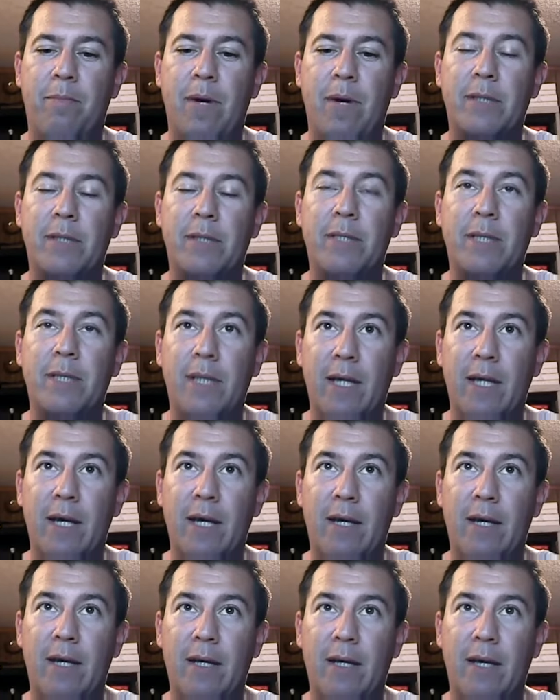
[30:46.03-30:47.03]

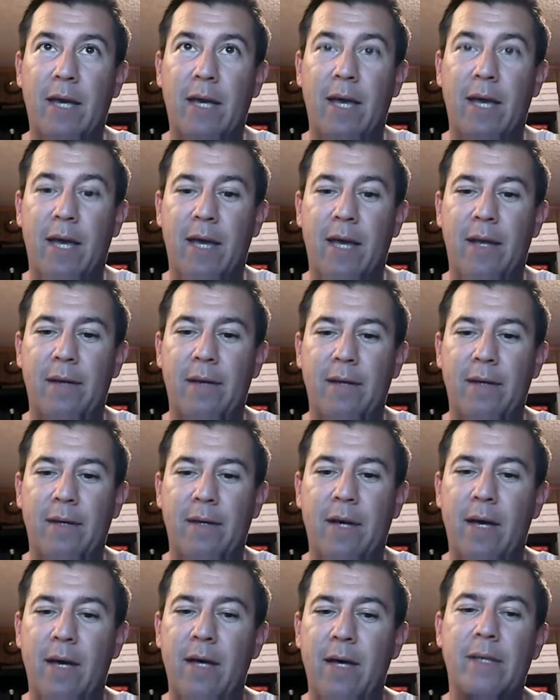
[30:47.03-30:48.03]
Bochniak,
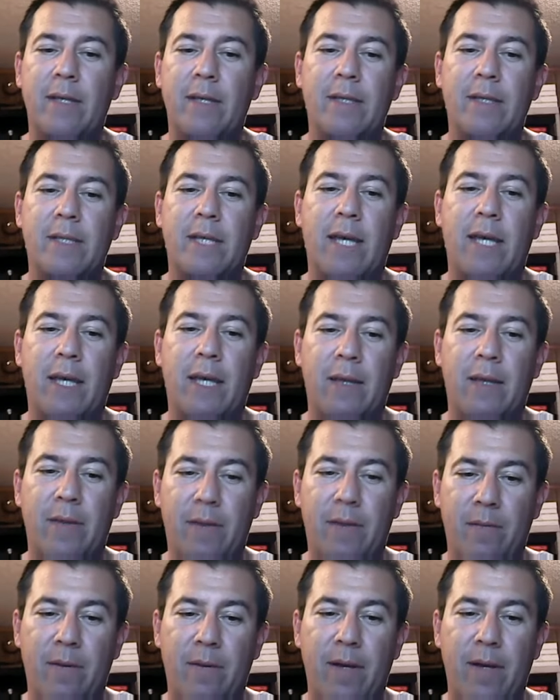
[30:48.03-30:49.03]
and Kyle is
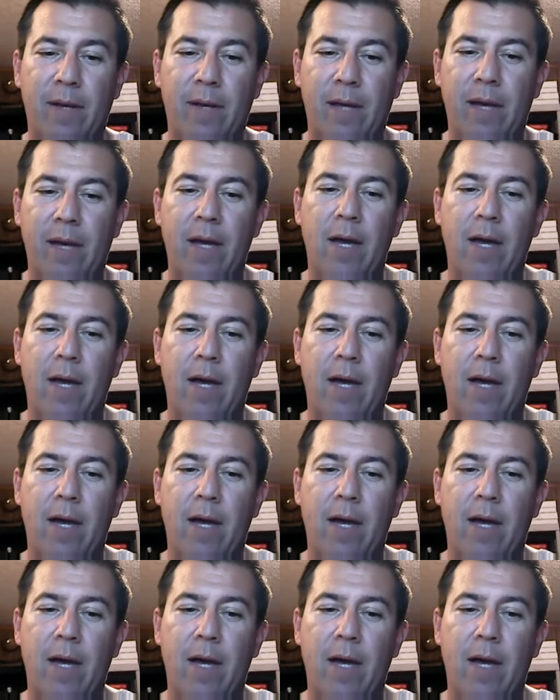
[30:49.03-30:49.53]
8-3.